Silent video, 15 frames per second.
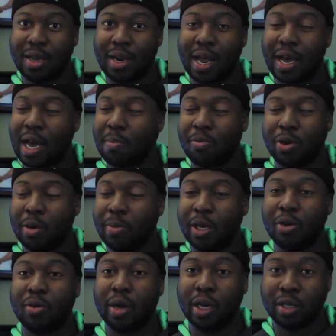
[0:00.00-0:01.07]
Like, I'm gonna be
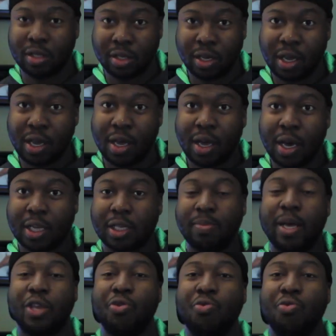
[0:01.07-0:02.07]
crushed. Because I'm like,